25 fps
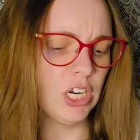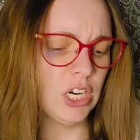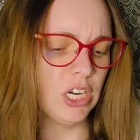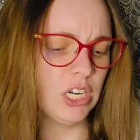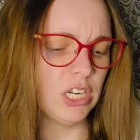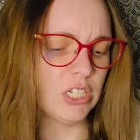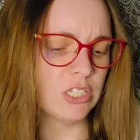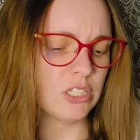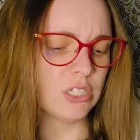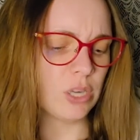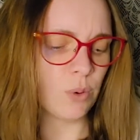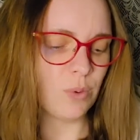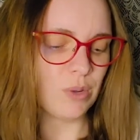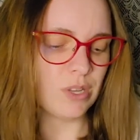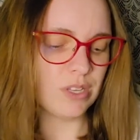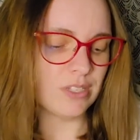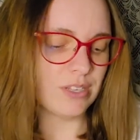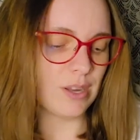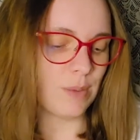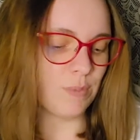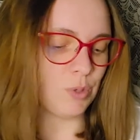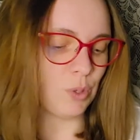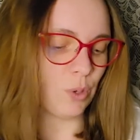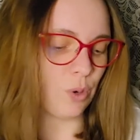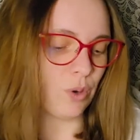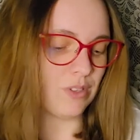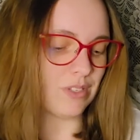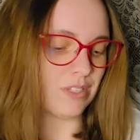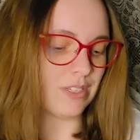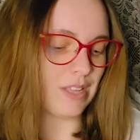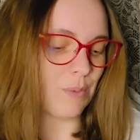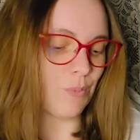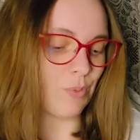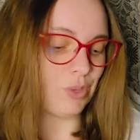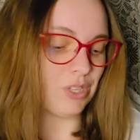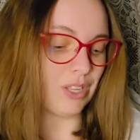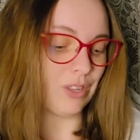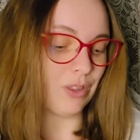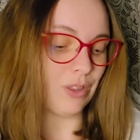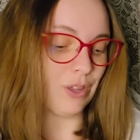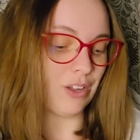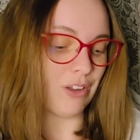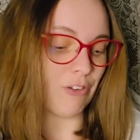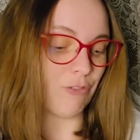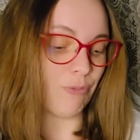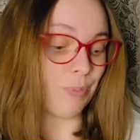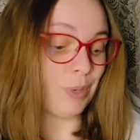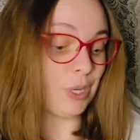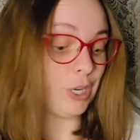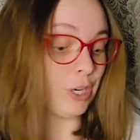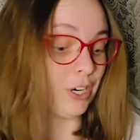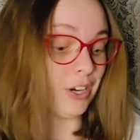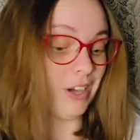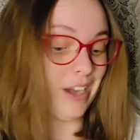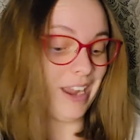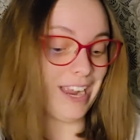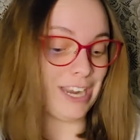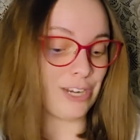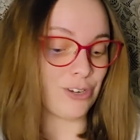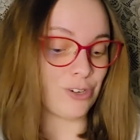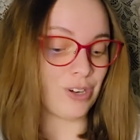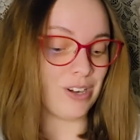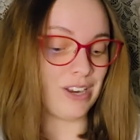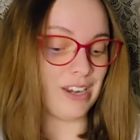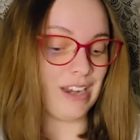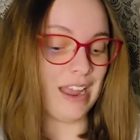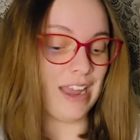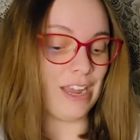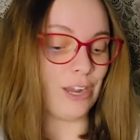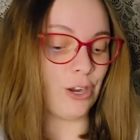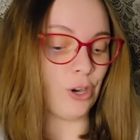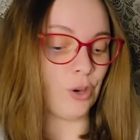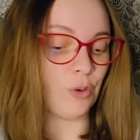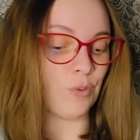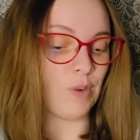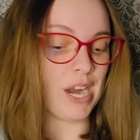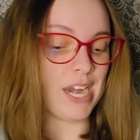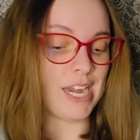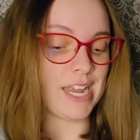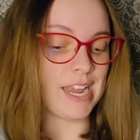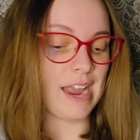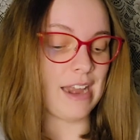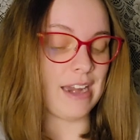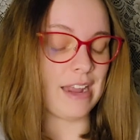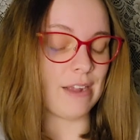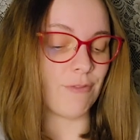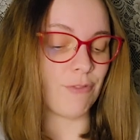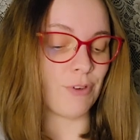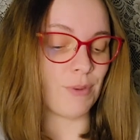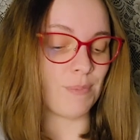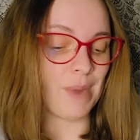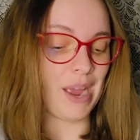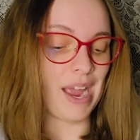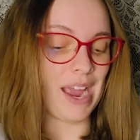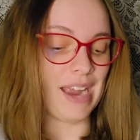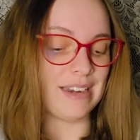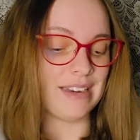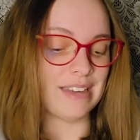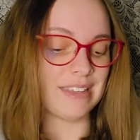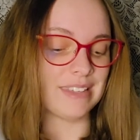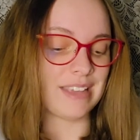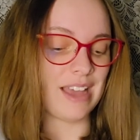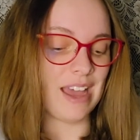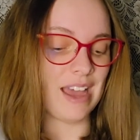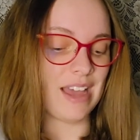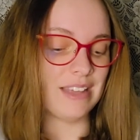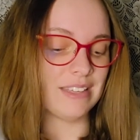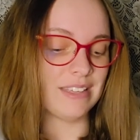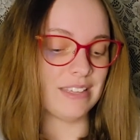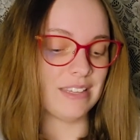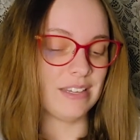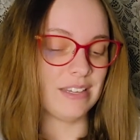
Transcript: Tony stepped towards them with a look of pure hatred and anger radiating from behind his eyes.